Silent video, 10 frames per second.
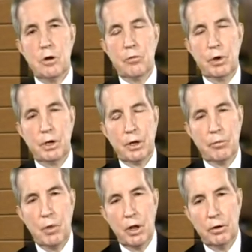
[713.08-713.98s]
we can
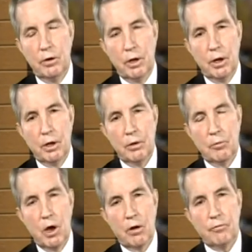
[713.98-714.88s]
amend and
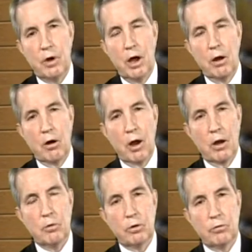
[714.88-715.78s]
modify our
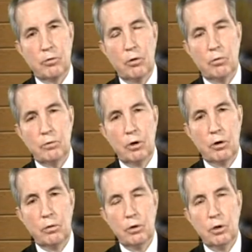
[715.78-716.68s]
animal control
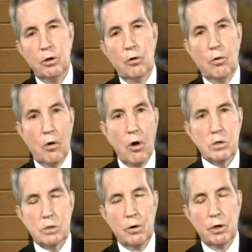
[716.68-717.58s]
code or our
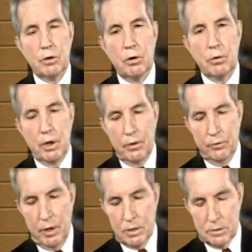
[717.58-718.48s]
zoning code
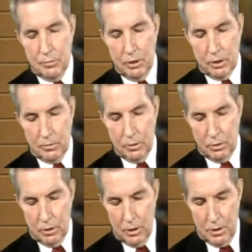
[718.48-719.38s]
as applicable.
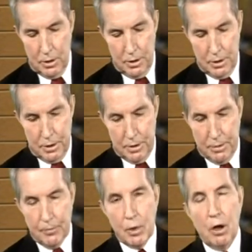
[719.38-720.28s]

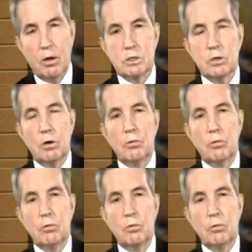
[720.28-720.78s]
Also,